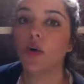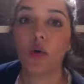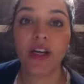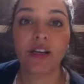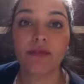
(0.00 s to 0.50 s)

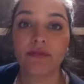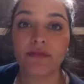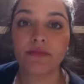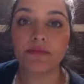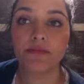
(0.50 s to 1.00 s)
Queen.
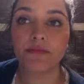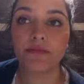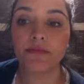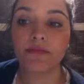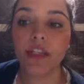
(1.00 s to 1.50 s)

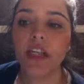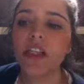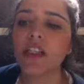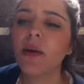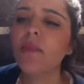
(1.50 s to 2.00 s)

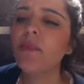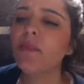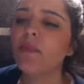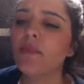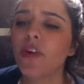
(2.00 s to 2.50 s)

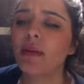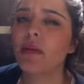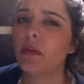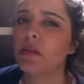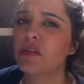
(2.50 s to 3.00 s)
Some
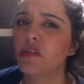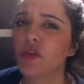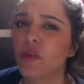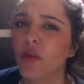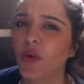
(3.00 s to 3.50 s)
family members do
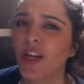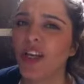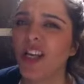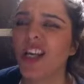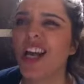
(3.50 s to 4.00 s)
call me
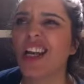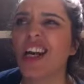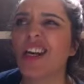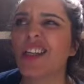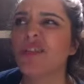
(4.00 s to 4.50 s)
Queenie, and I
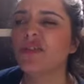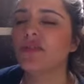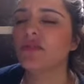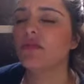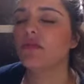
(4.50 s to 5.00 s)
kind of,
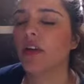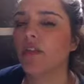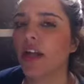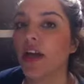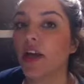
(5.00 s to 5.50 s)
I've
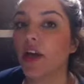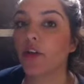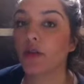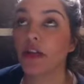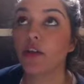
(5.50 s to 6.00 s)
let that go.
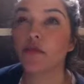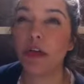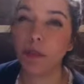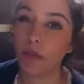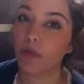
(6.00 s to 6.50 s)
There's like
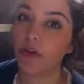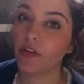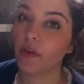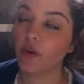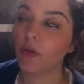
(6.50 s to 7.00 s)
3 people I
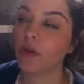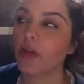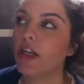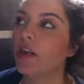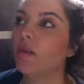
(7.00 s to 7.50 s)
think that call me
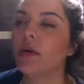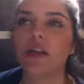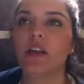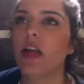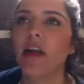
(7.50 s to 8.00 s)
Queenie,
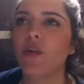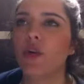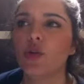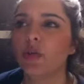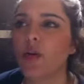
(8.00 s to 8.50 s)
but everyone
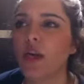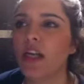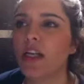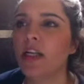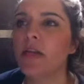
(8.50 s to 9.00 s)
calls me
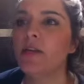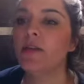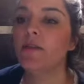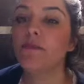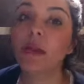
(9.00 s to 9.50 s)
Queen,
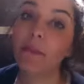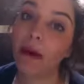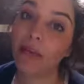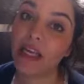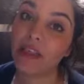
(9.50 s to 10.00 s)

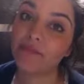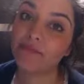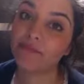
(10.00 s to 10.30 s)
Mummy.